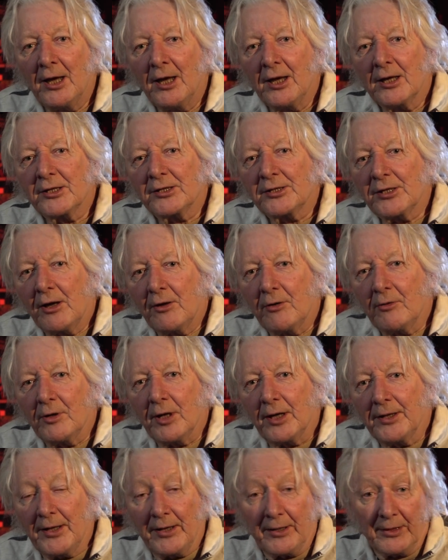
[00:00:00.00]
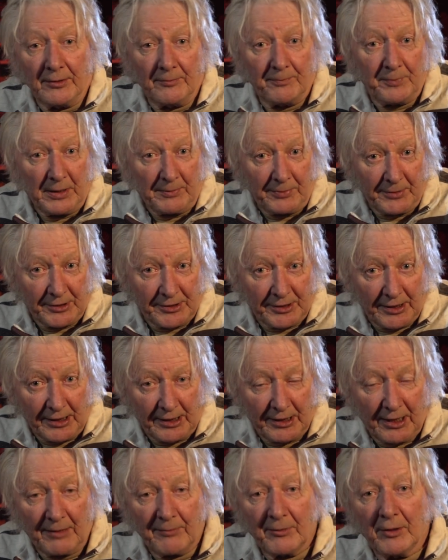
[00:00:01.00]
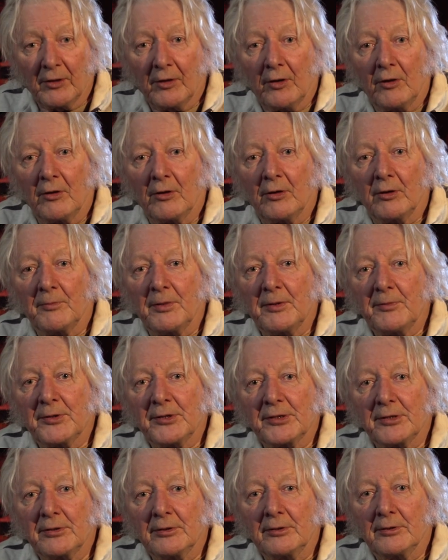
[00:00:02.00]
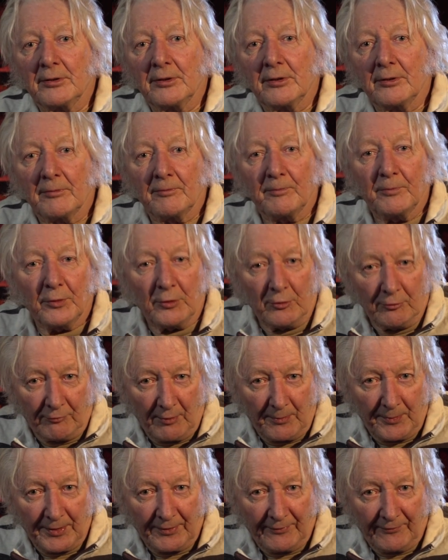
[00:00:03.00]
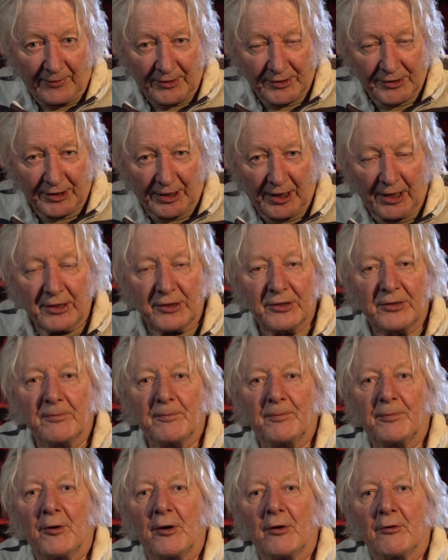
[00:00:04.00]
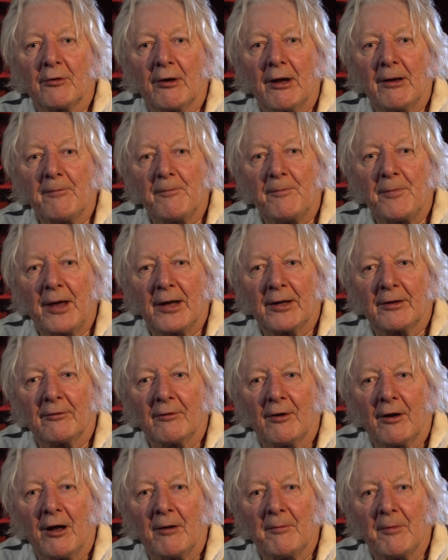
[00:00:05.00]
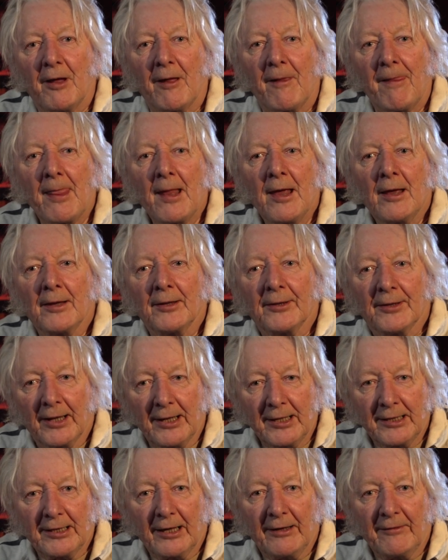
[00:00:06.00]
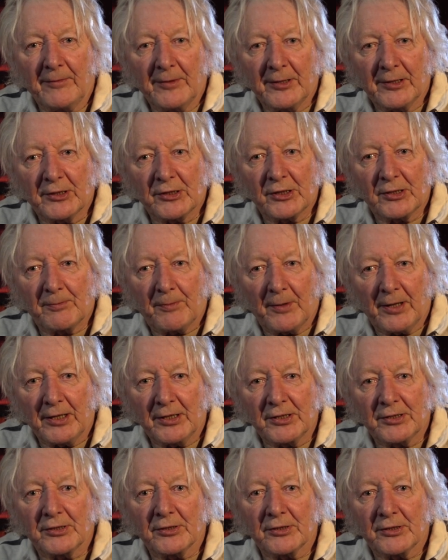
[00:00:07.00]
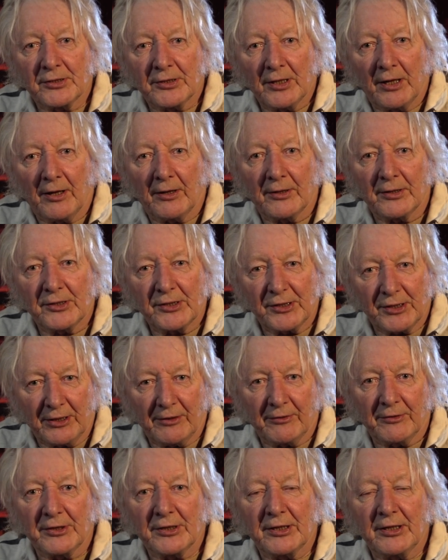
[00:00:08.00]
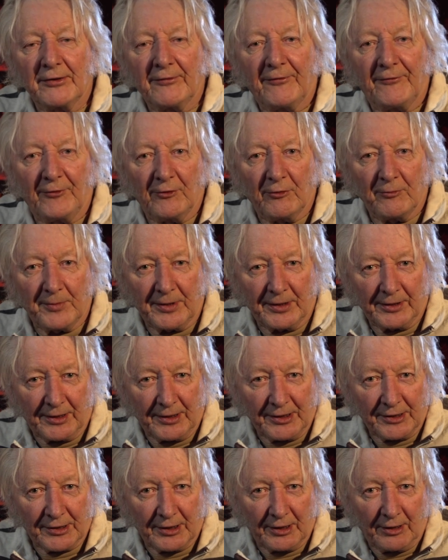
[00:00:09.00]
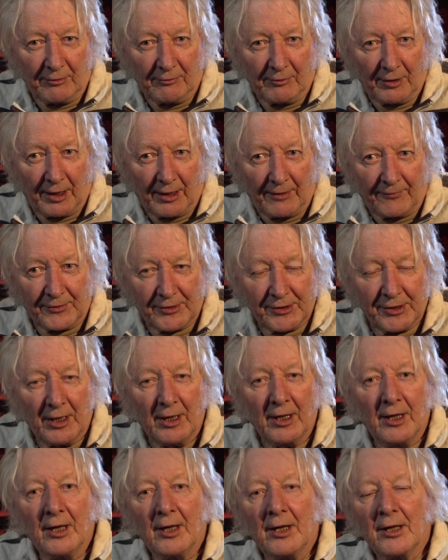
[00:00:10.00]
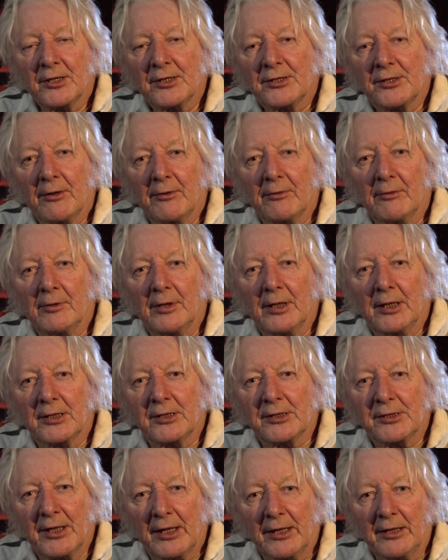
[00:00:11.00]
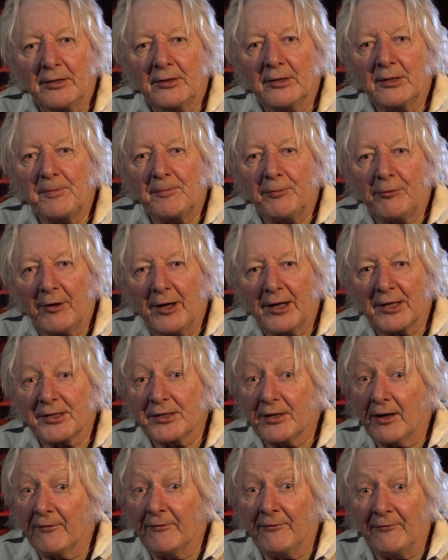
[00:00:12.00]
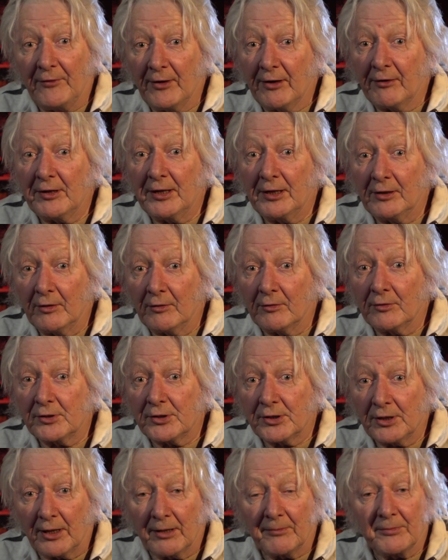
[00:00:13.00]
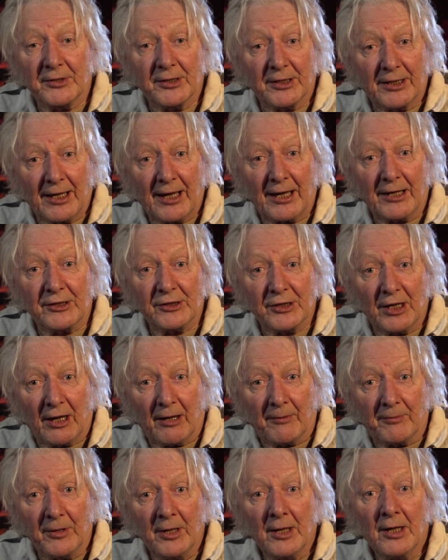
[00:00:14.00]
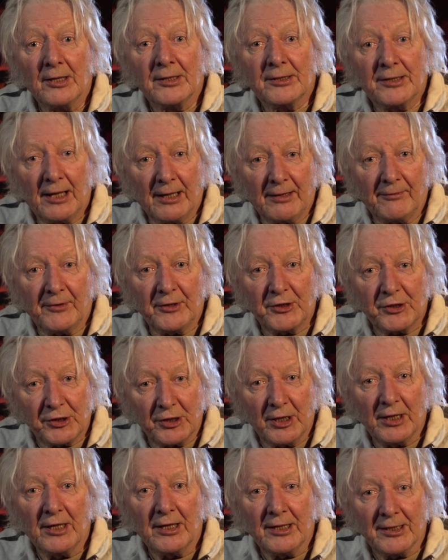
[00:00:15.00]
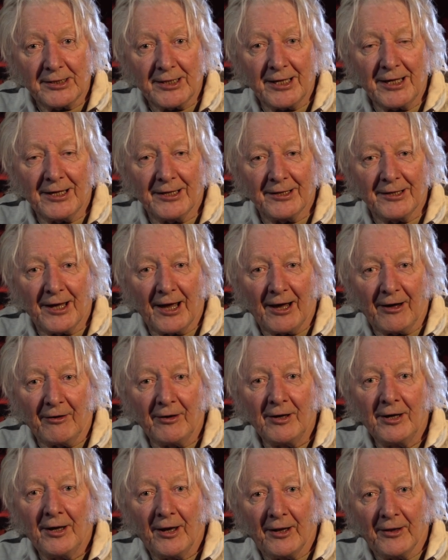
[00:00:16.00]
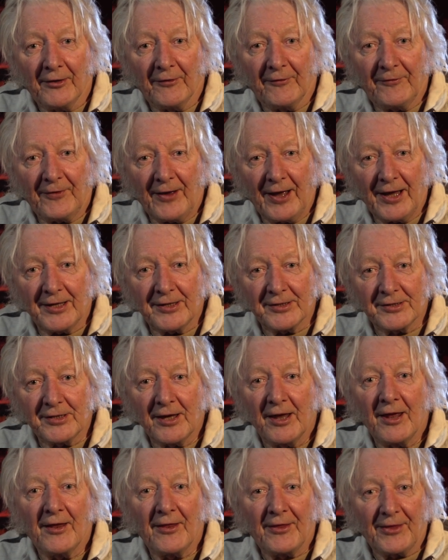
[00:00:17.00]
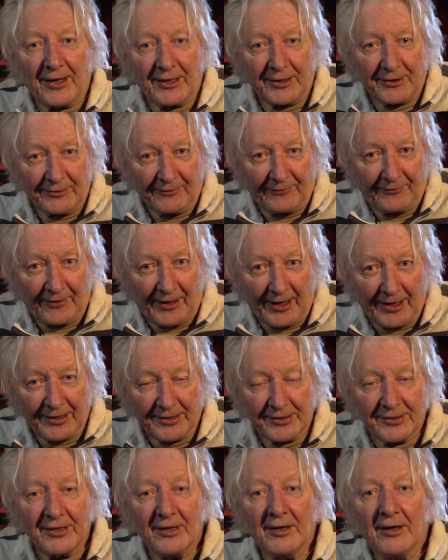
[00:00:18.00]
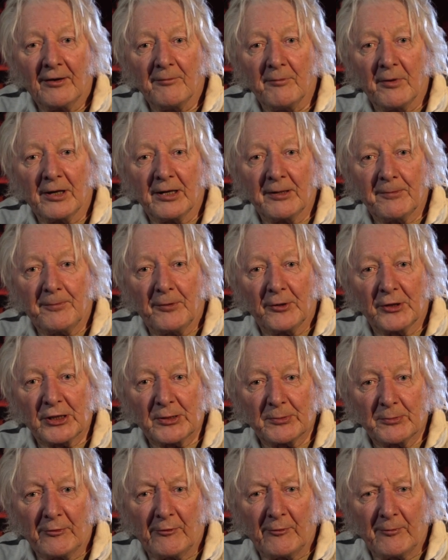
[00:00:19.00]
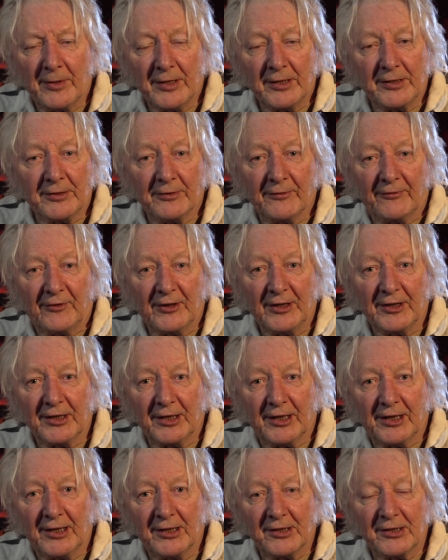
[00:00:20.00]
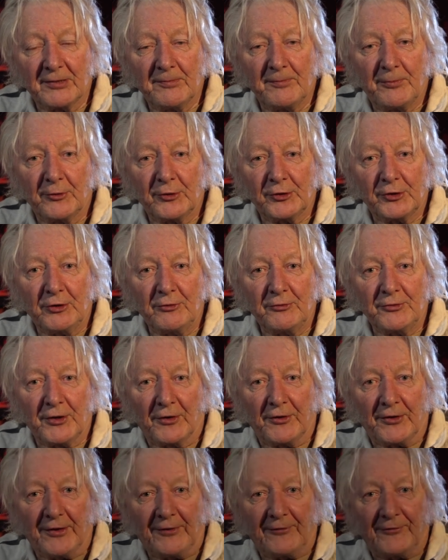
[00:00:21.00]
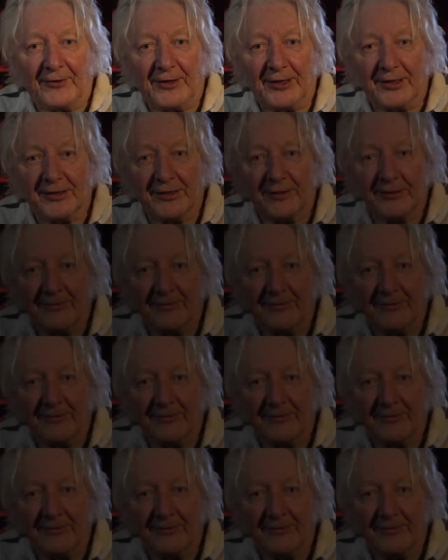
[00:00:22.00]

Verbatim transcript: So, and then BBC came along, BBC Blue Ribbon Investigation Programme, Panorama. They gave me the space to start seriously filming these lowlifes. So it's taken the press a very long time to catch up. Television is here now, and the fans, thank you fans, made it possible for me to feed the kids and put shoes on their feet.